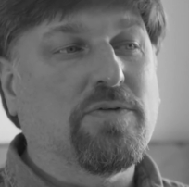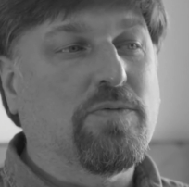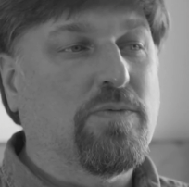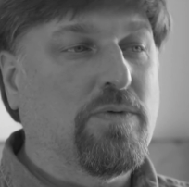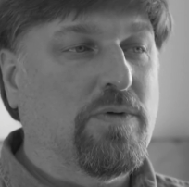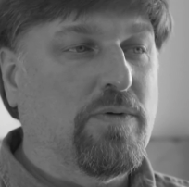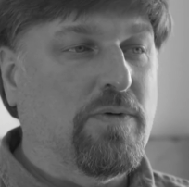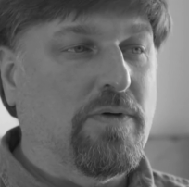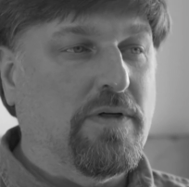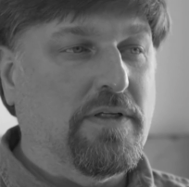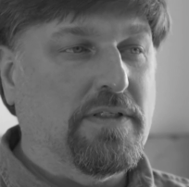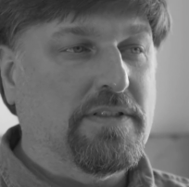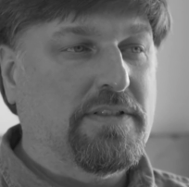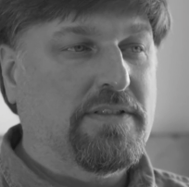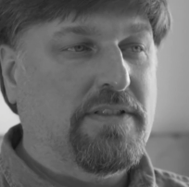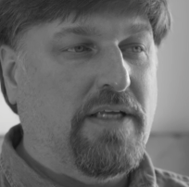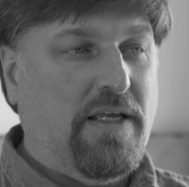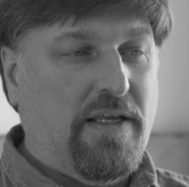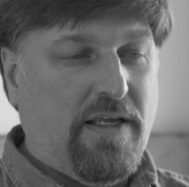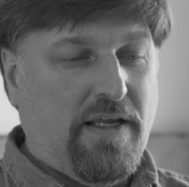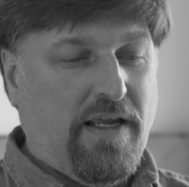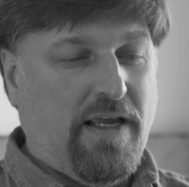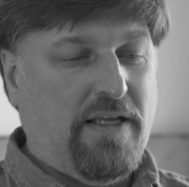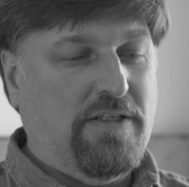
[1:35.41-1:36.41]
the rules
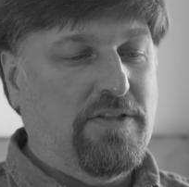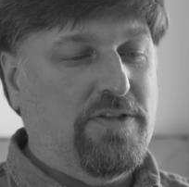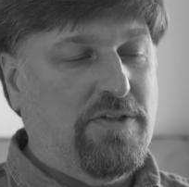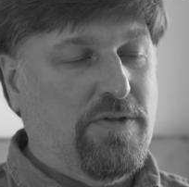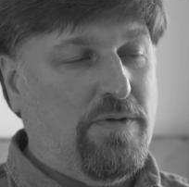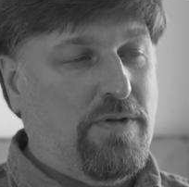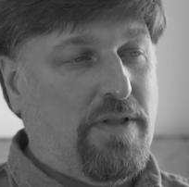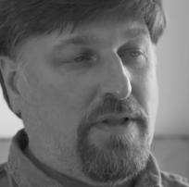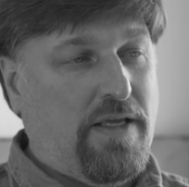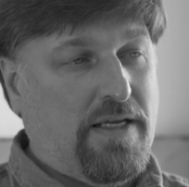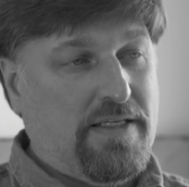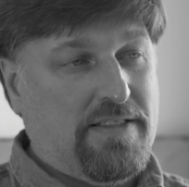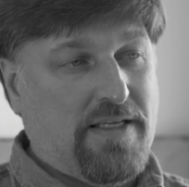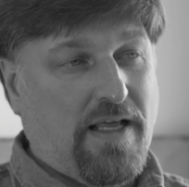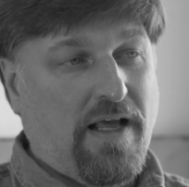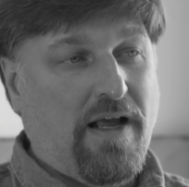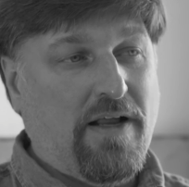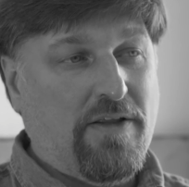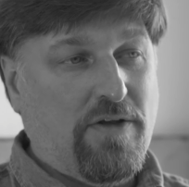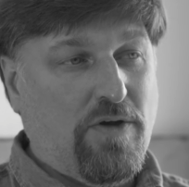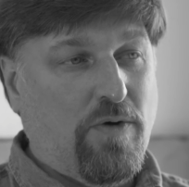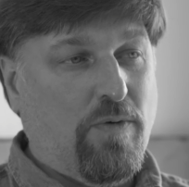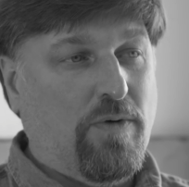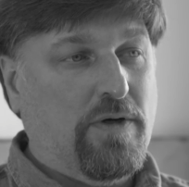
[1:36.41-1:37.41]
and do things
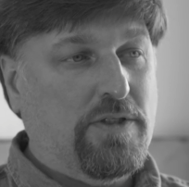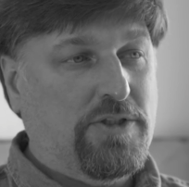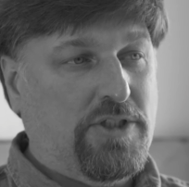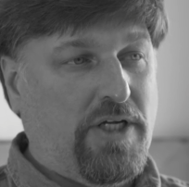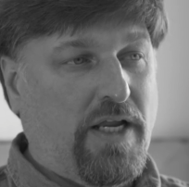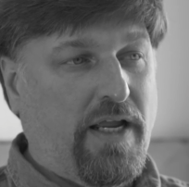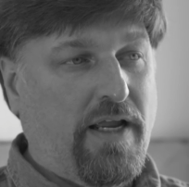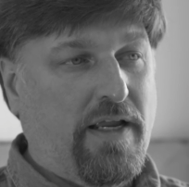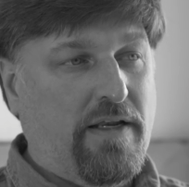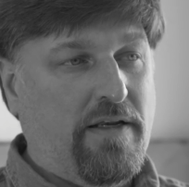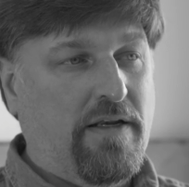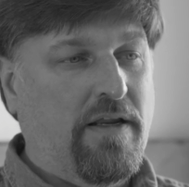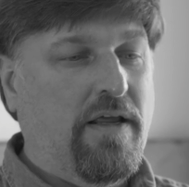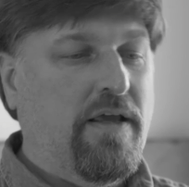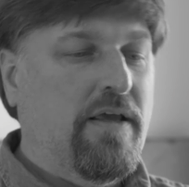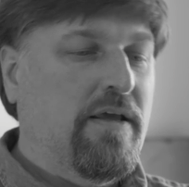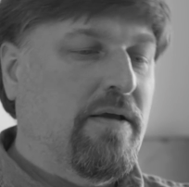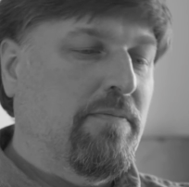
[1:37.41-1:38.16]
on your chain.